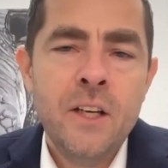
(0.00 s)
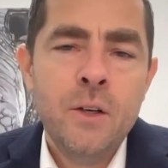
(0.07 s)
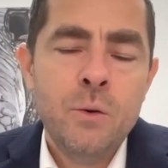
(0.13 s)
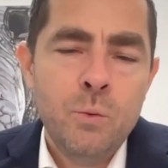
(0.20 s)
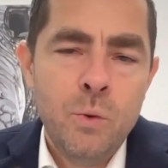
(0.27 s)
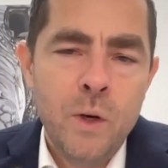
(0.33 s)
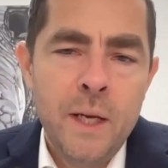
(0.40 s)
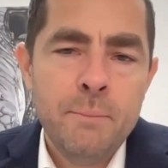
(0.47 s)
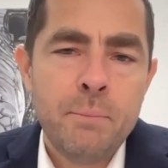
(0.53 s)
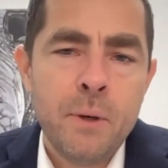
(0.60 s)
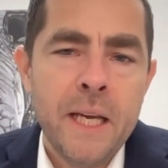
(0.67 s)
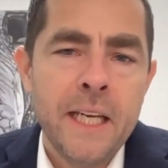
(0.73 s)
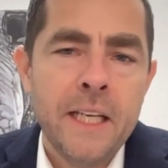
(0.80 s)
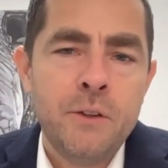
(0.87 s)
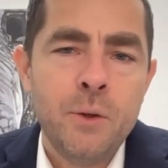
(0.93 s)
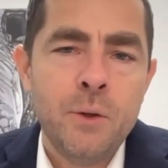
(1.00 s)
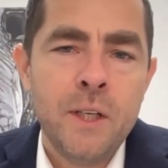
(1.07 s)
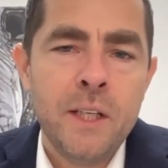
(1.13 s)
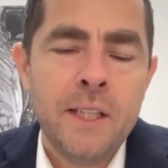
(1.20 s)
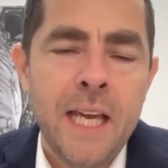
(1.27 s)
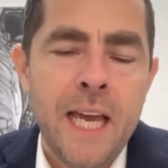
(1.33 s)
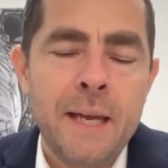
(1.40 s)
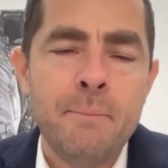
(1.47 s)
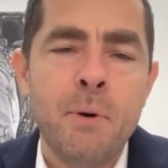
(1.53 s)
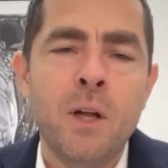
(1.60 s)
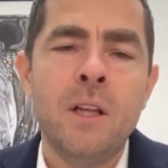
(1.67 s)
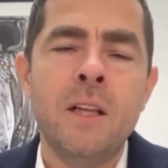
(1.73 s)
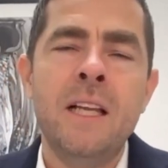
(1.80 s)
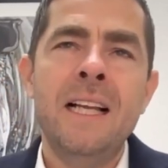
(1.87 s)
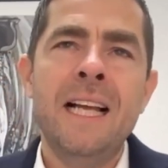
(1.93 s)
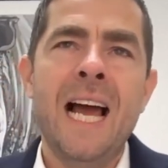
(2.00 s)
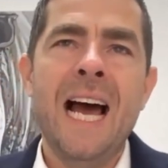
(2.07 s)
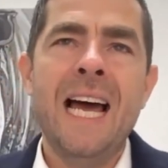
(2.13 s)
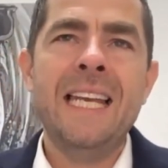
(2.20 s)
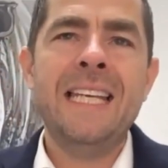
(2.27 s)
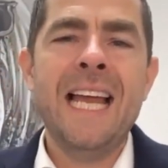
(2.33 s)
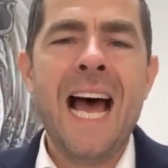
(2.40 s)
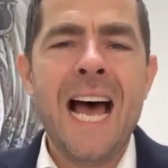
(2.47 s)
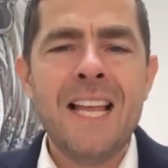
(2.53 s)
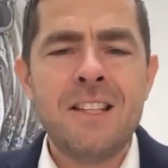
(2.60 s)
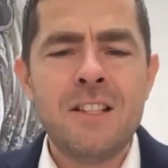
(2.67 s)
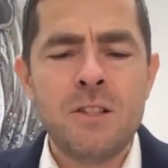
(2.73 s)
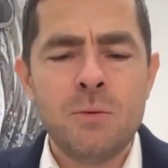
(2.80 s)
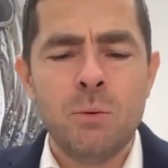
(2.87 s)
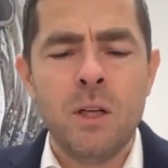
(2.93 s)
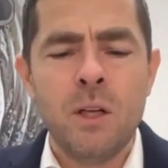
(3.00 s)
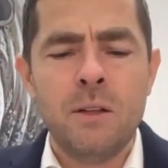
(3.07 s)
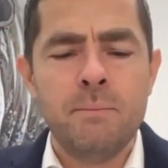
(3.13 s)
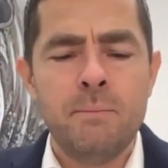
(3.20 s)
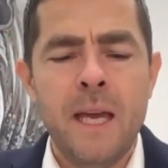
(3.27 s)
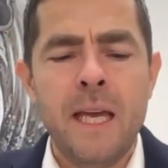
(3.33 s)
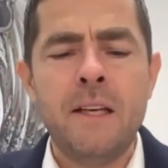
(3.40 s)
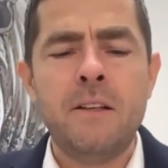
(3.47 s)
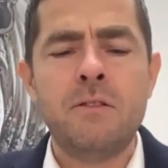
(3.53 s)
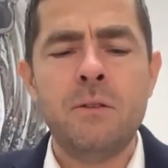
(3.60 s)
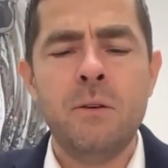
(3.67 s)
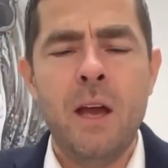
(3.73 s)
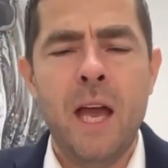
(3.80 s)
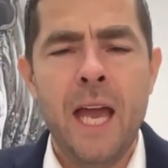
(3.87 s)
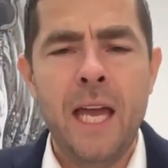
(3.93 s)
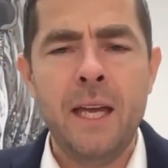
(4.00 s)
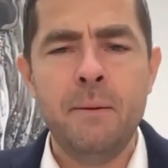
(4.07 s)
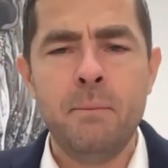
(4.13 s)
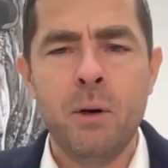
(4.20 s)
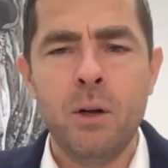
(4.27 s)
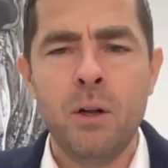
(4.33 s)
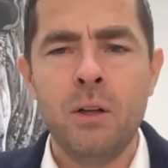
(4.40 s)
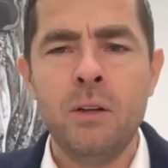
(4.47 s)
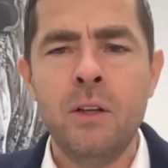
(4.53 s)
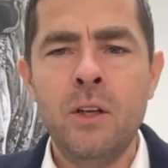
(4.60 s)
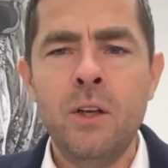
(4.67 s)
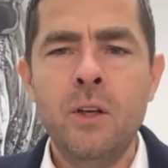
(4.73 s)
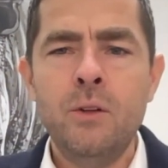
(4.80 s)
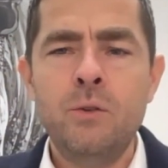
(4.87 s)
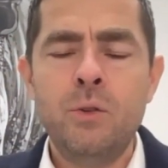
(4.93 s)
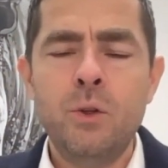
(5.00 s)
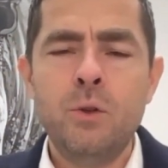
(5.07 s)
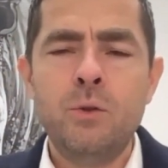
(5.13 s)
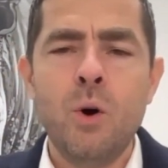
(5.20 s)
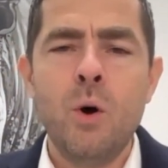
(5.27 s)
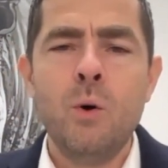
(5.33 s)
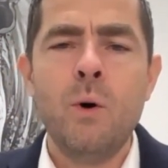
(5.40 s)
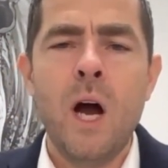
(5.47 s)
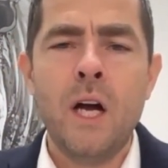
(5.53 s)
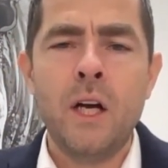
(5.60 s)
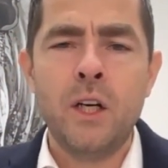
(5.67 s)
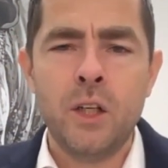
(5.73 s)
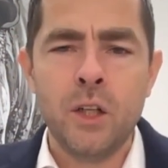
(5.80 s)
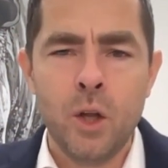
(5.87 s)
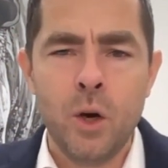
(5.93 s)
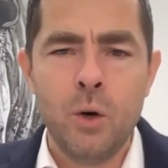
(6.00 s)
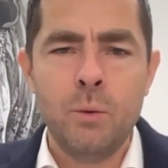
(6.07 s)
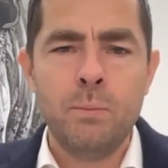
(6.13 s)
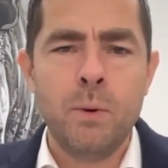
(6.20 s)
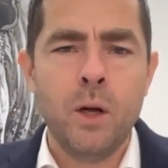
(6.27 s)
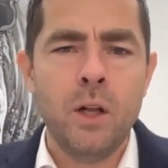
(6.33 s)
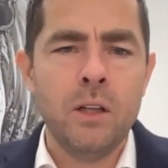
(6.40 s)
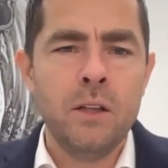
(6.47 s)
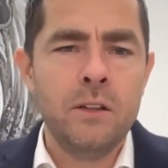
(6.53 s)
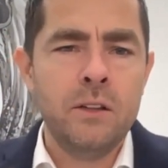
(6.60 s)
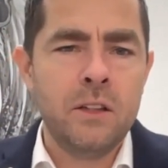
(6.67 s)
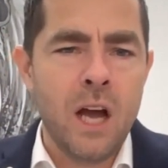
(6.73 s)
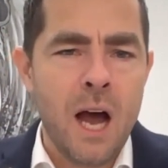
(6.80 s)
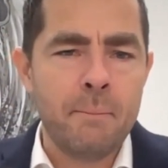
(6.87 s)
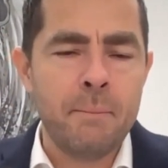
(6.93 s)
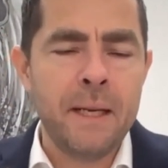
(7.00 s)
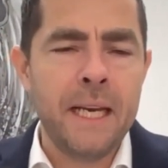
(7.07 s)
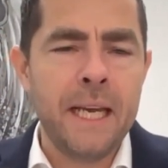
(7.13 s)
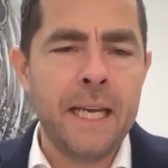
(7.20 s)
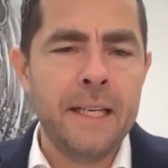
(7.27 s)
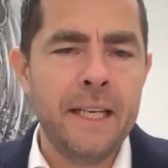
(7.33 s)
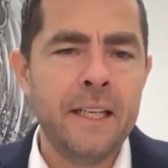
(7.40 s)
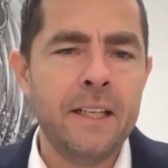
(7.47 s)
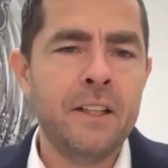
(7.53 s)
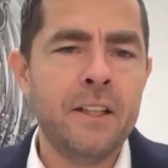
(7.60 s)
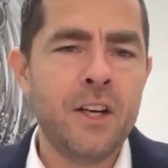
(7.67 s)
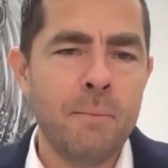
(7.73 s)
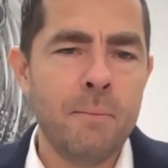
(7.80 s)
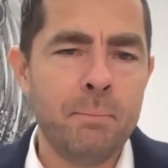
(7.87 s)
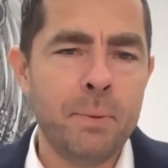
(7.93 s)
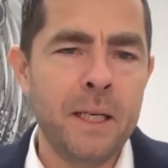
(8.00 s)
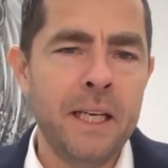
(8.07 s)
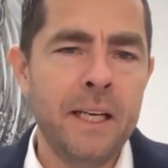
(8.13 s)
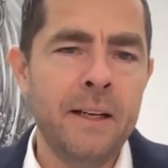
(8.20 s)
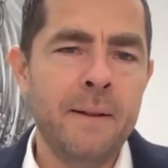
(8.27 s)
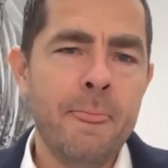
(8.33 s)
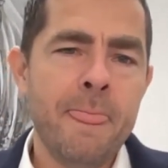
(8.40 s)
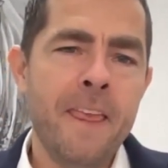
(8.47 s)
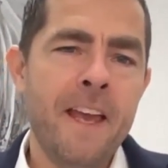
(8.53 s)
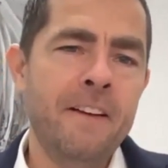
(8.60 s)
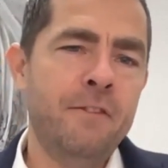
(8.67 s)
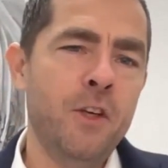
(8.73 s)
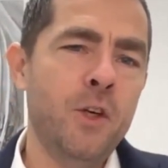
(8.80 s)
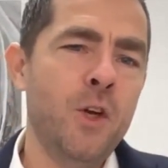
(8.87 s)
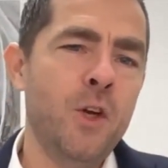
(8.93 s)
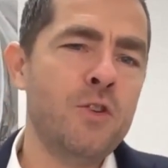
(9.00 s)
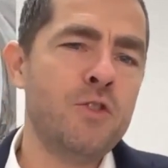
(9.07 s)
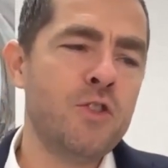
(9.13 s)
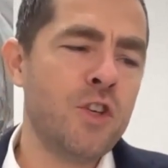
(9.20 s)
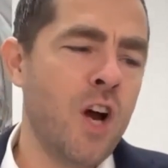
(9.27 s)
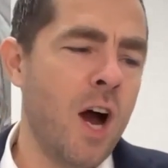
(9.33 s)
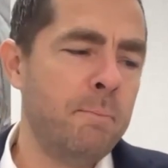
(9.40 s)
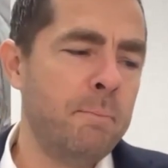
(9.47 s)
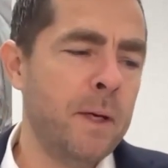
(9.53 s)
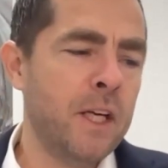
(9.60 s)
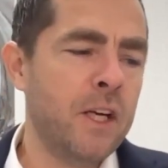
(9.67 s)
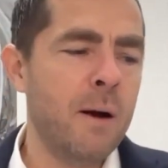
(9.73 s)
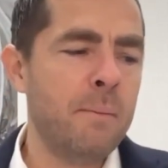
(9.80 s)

we bring it to the table. And that's what makes you able to grow a global dominating company. If you just copy,